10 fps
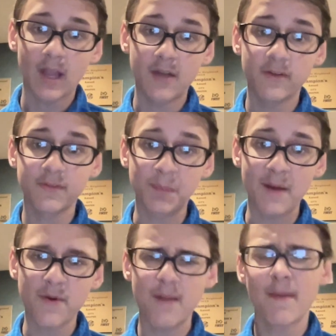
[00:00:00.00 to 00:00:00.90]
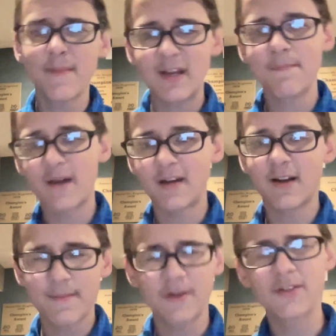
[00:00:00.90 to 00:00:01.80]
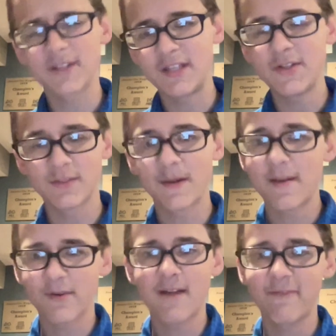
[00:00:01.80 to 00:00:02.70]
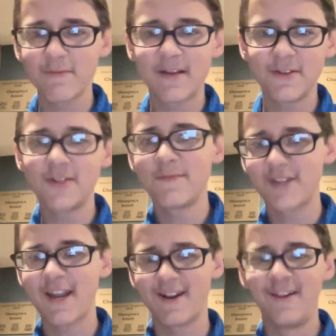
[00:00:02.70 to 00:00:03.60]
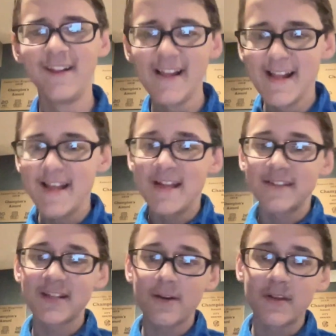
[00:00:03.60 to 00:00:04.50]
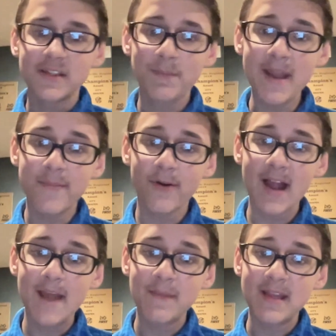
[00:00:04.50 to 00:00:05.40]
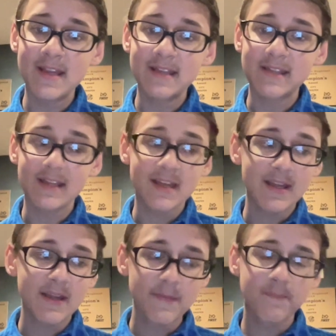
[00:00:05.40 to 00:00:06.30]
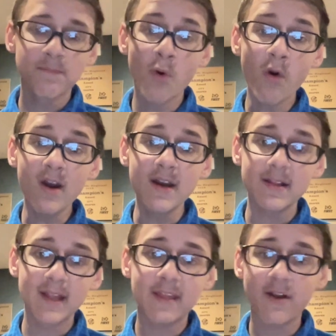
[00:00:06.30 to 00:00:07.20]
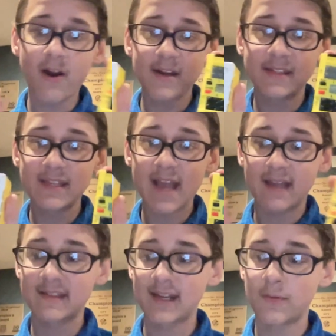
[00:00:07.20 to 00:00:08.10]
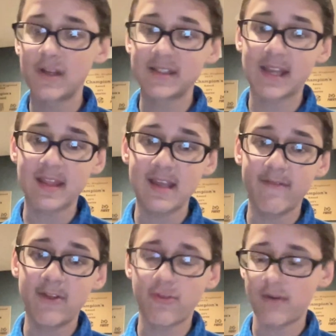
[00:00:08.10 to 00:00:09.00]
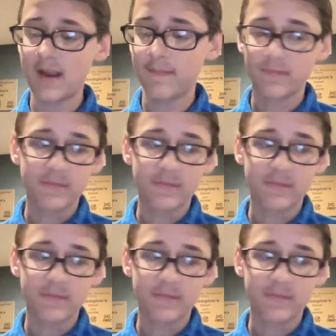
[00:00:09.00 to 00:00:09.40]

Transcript: I do have a Spike Prime. I mean, I mostly do Spike Prime for my YouTube channel. So Spike Prime is more like the RCX than it was like the EV3.